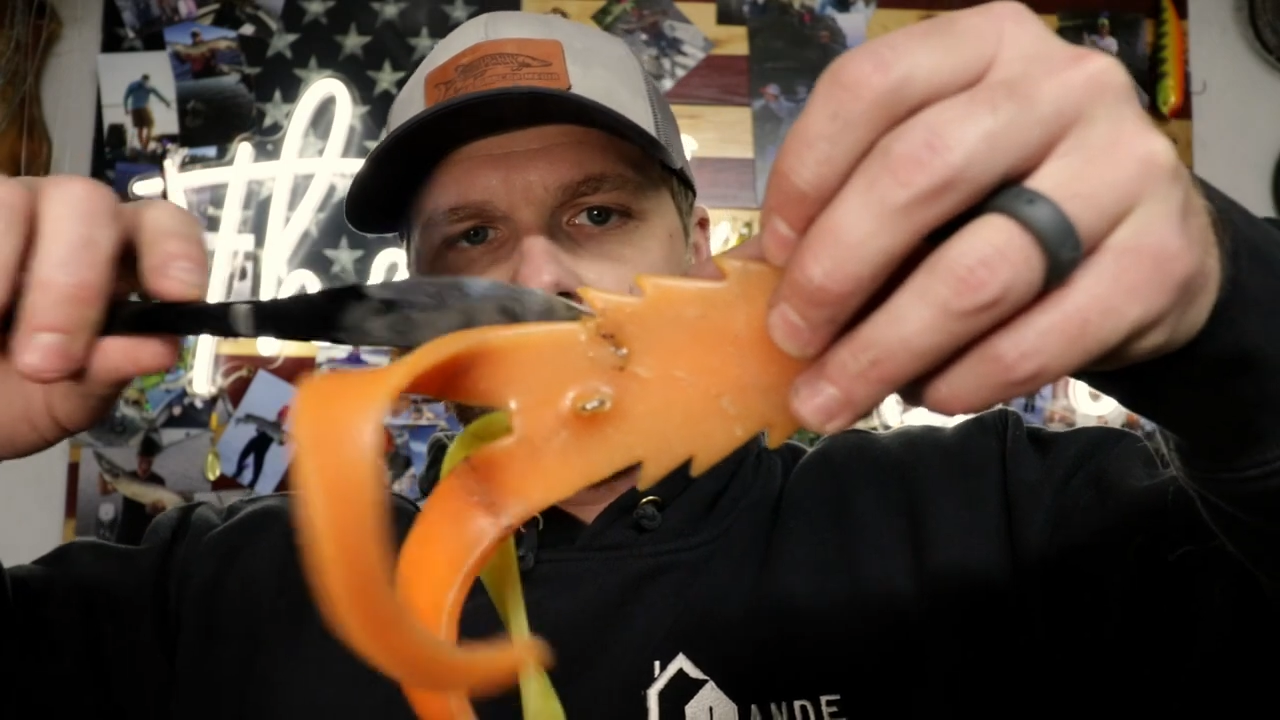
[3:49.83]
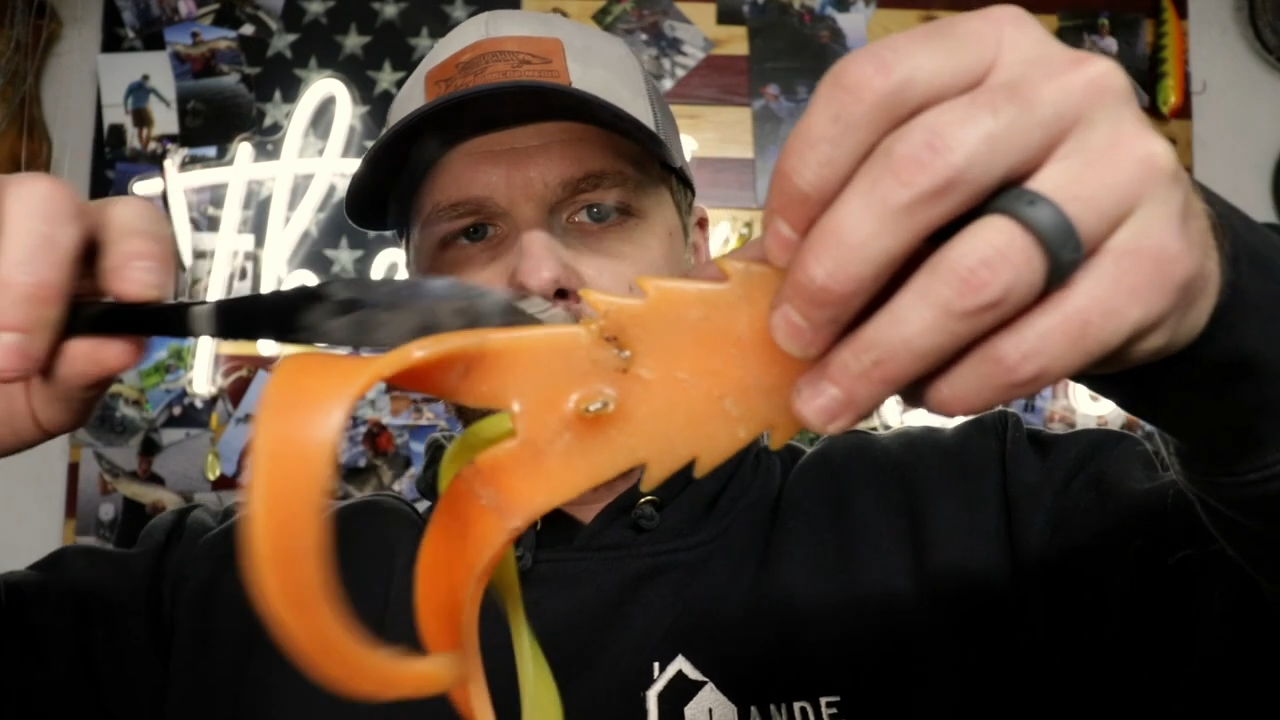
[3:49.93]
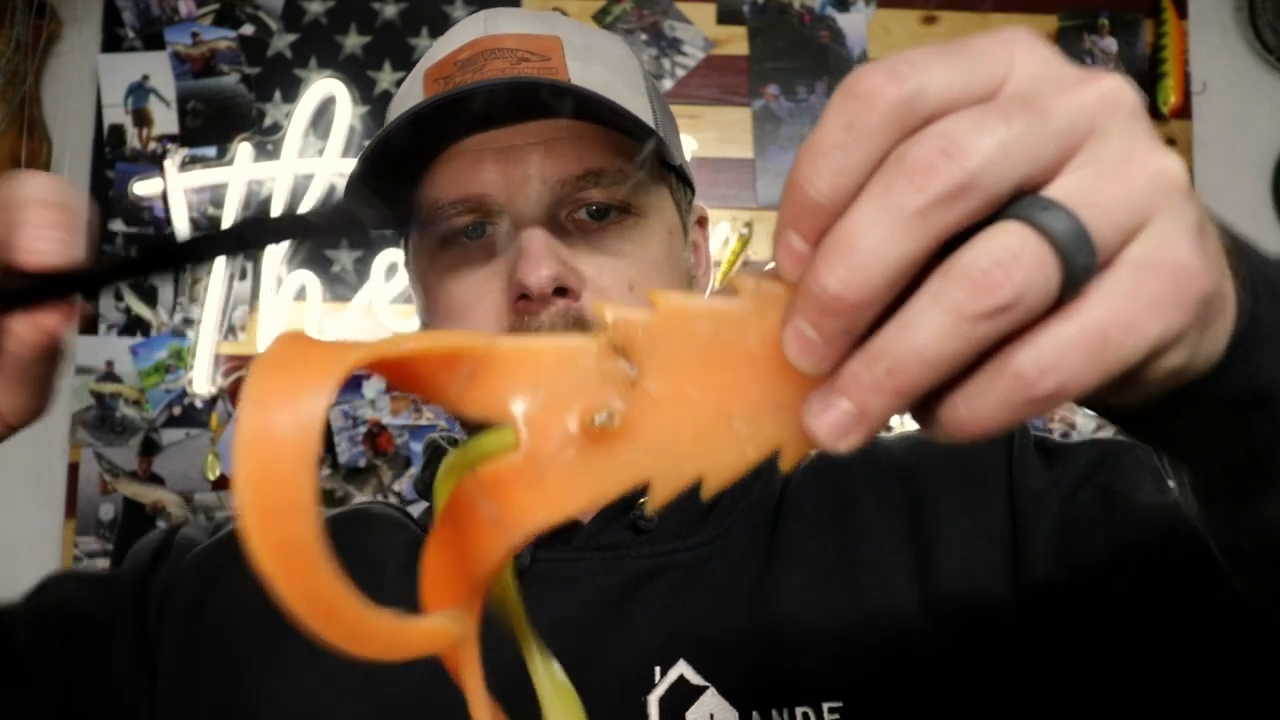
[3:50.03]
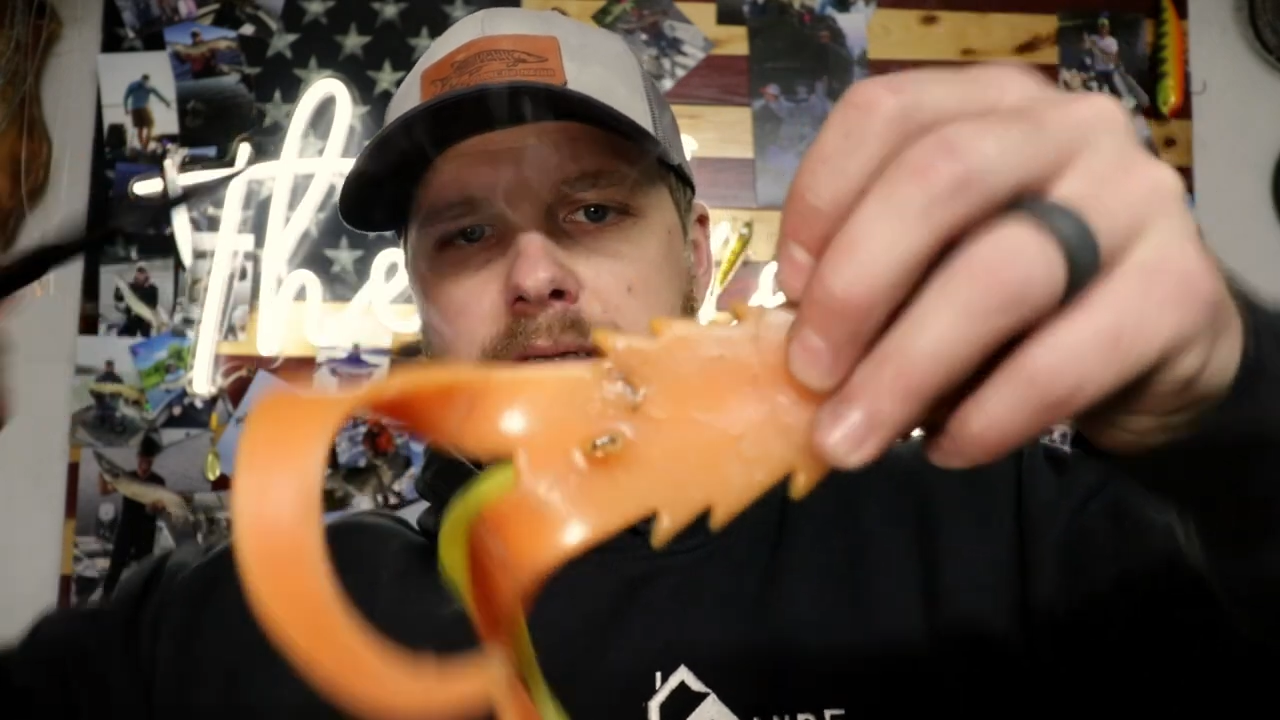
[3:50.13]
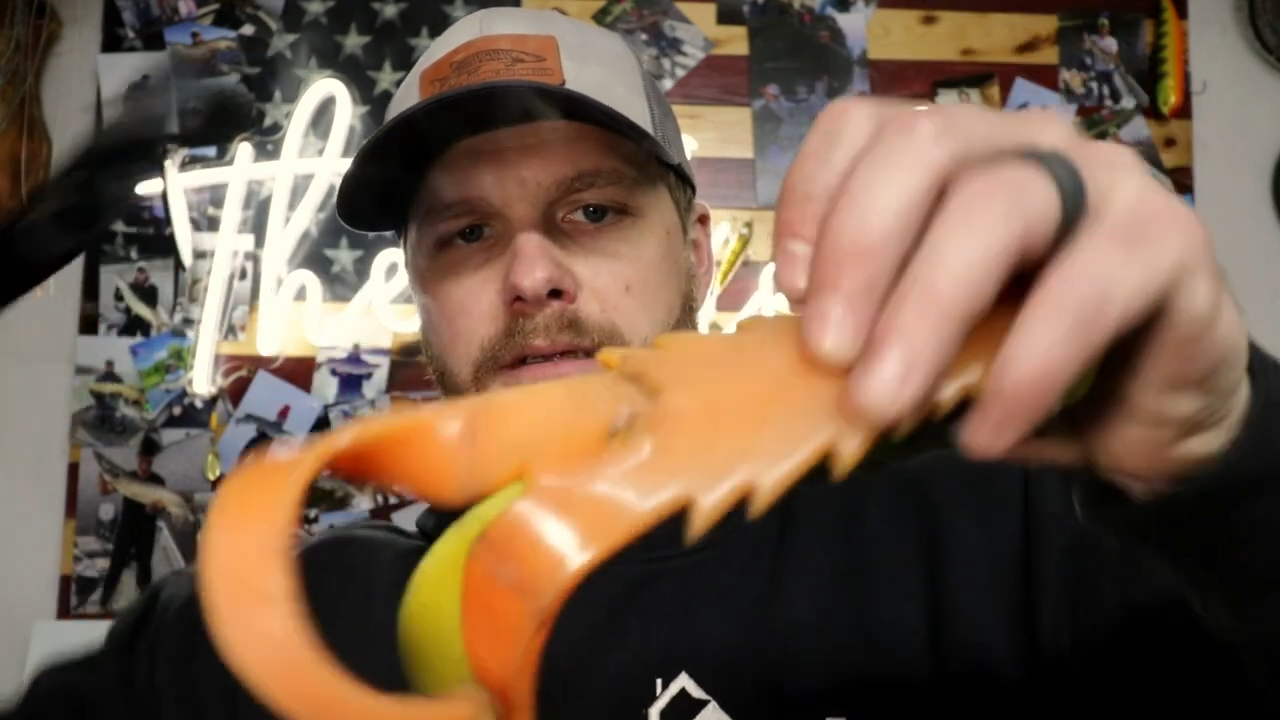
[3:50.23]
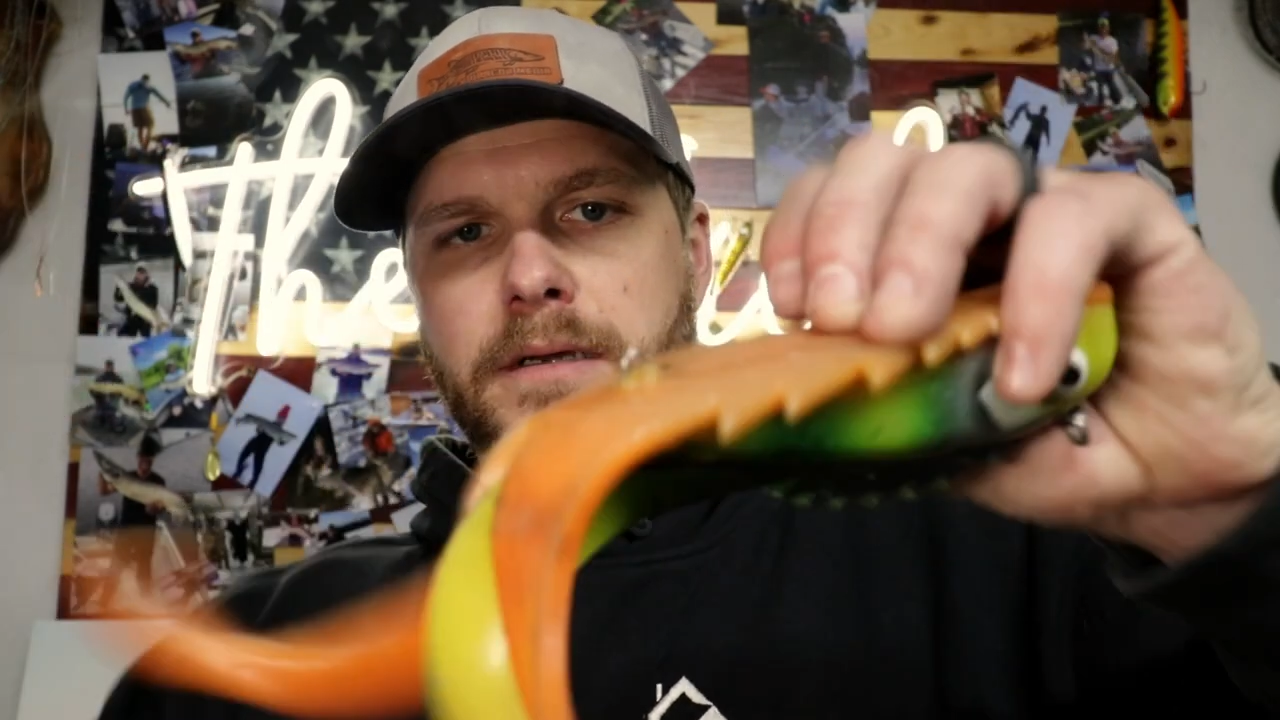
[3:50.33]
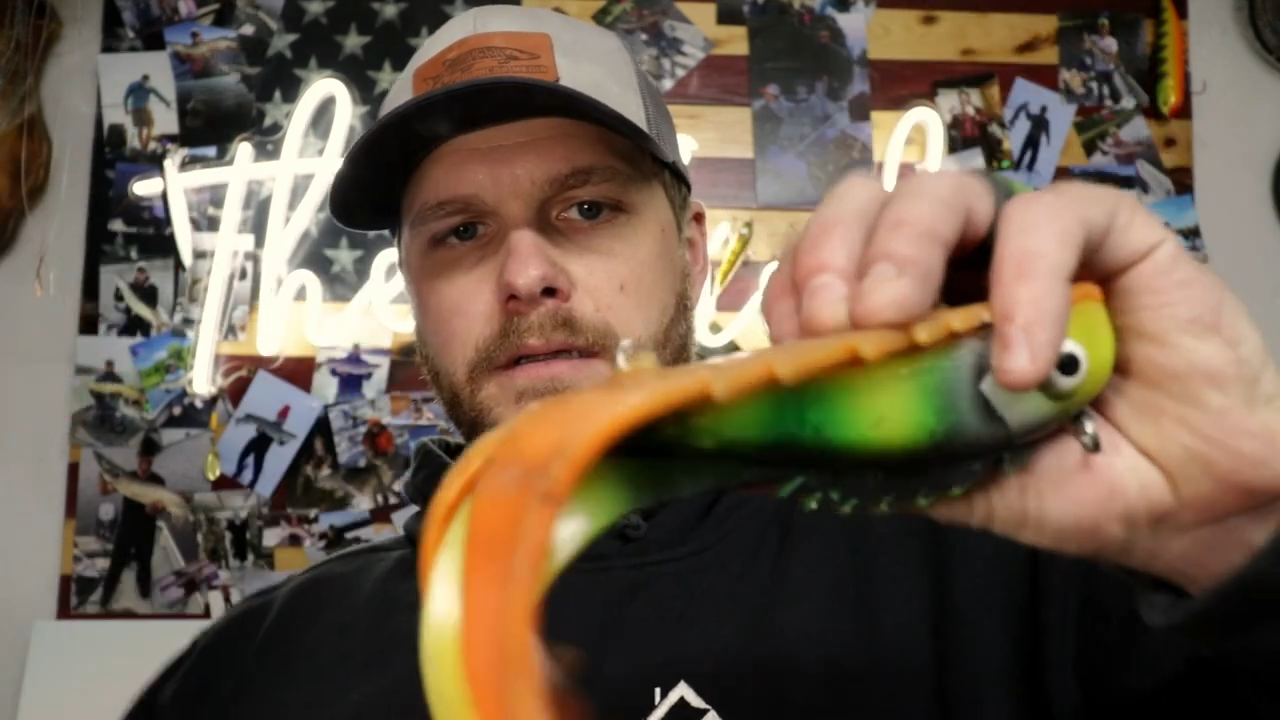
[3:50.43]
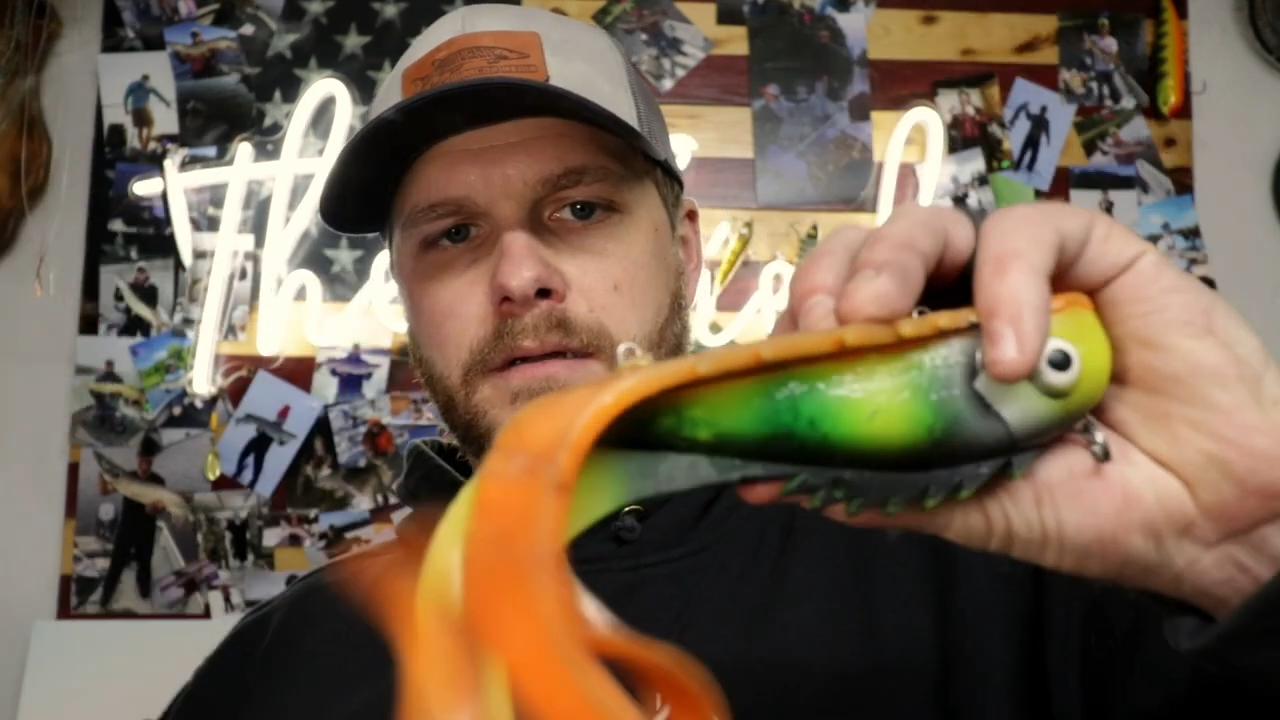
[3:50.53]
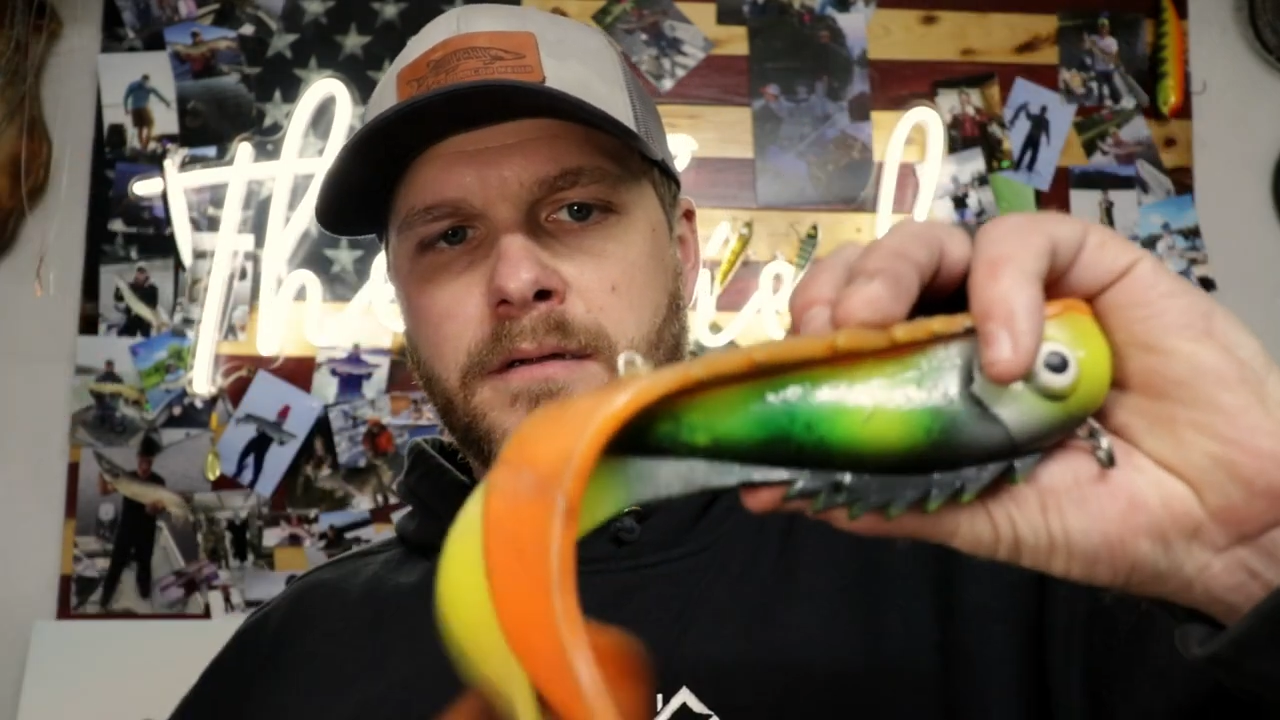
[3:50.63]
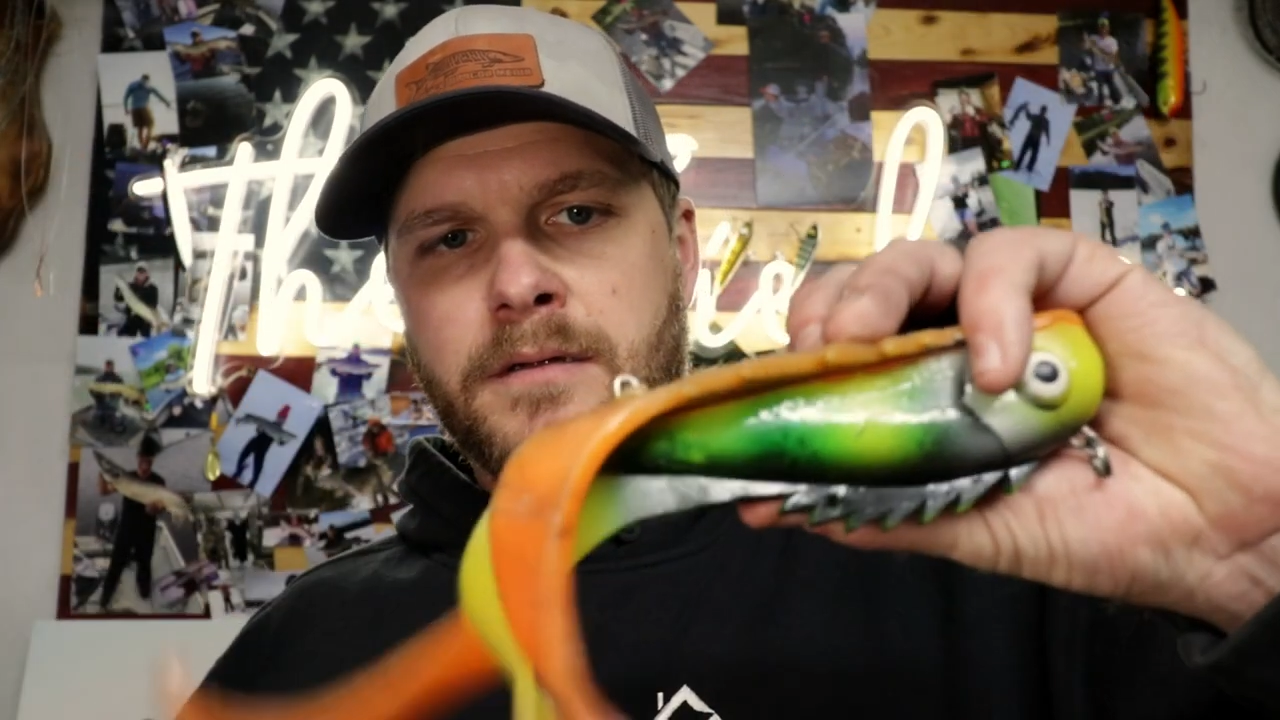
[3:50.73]
back
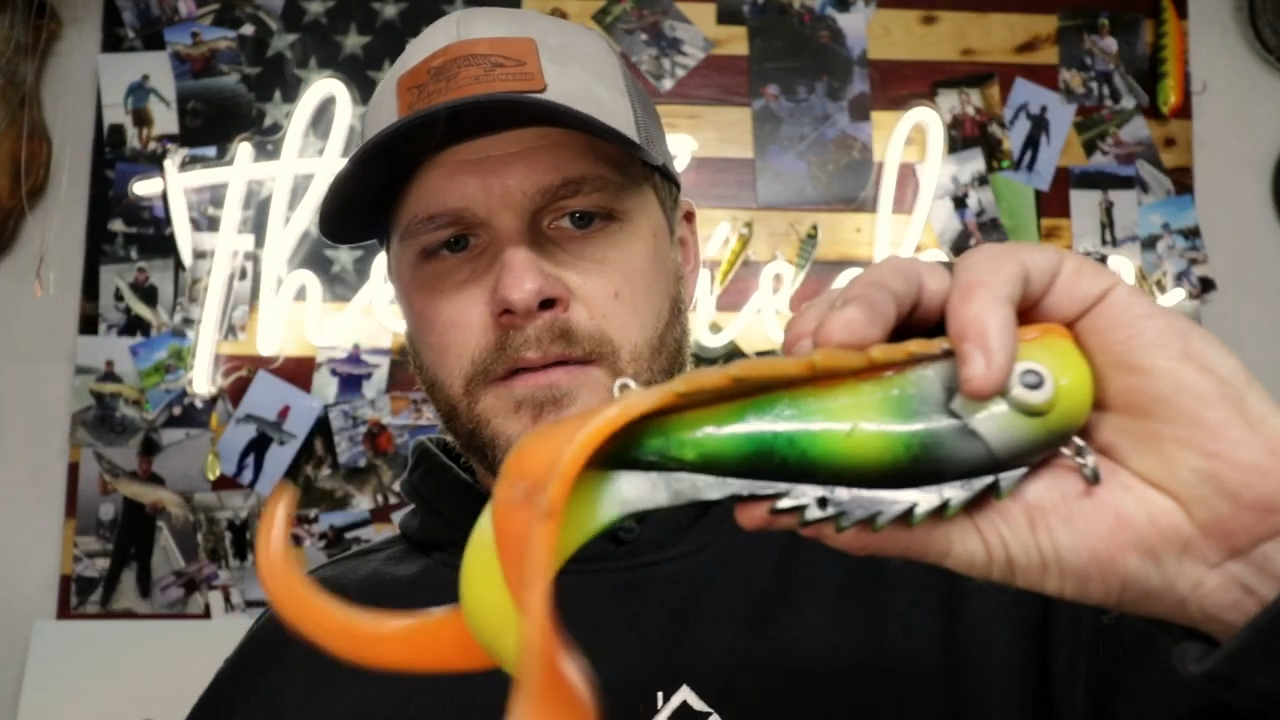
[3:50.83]
together.